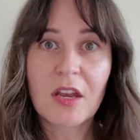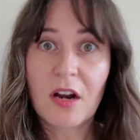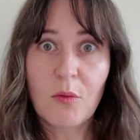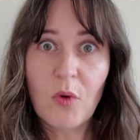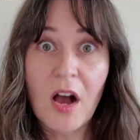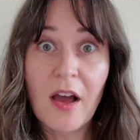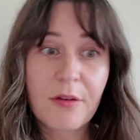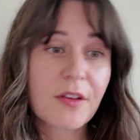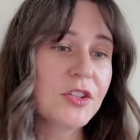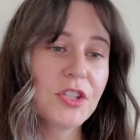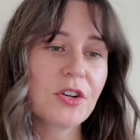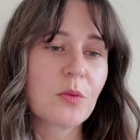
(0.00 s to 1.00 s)
that I
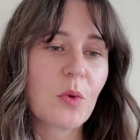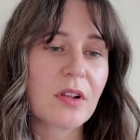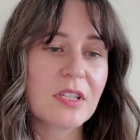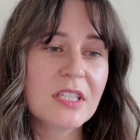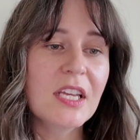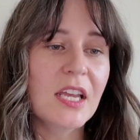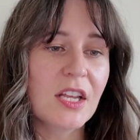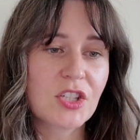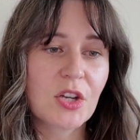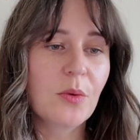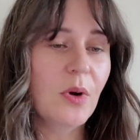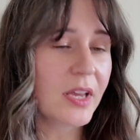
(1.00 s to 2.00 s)
considered worth seeing.
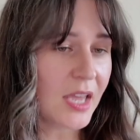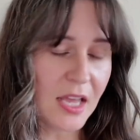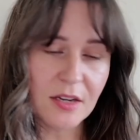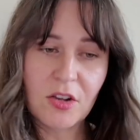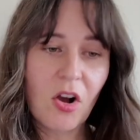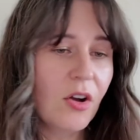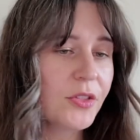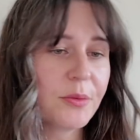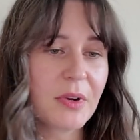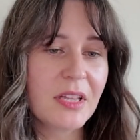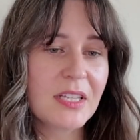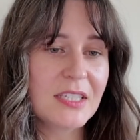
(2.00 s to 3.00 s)
So again, called the
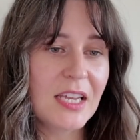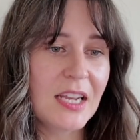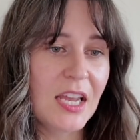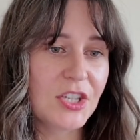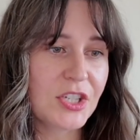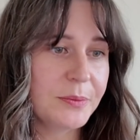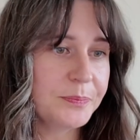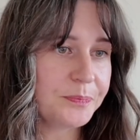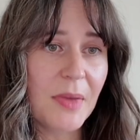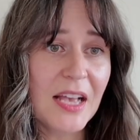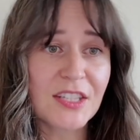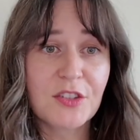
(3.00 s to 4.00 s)
real estate agent,
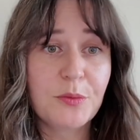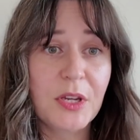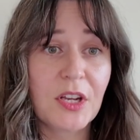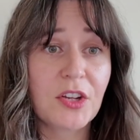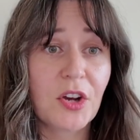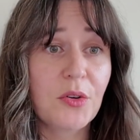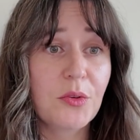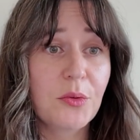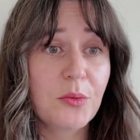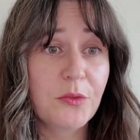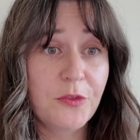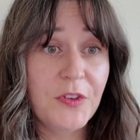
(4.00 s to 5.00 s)
asked if we could
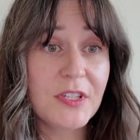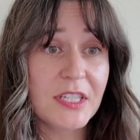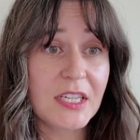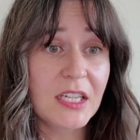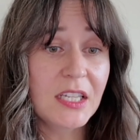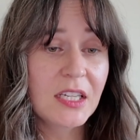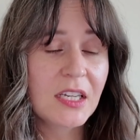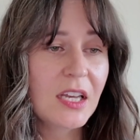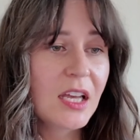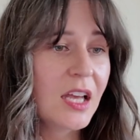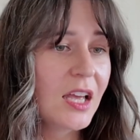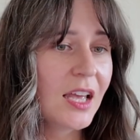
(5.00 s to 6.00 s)
go visit it,
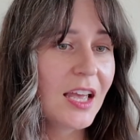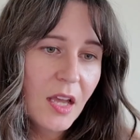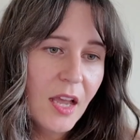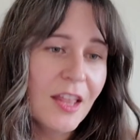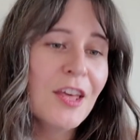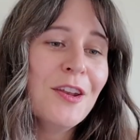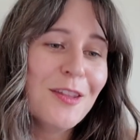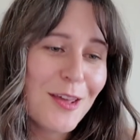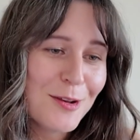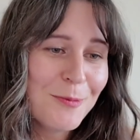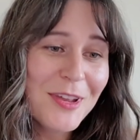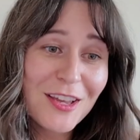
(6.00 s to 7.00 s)
and
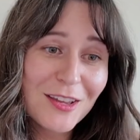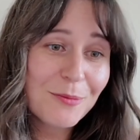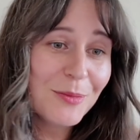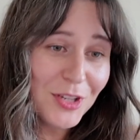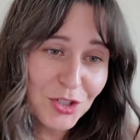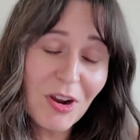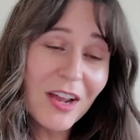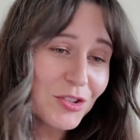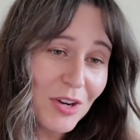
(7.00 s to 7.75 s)
then we tried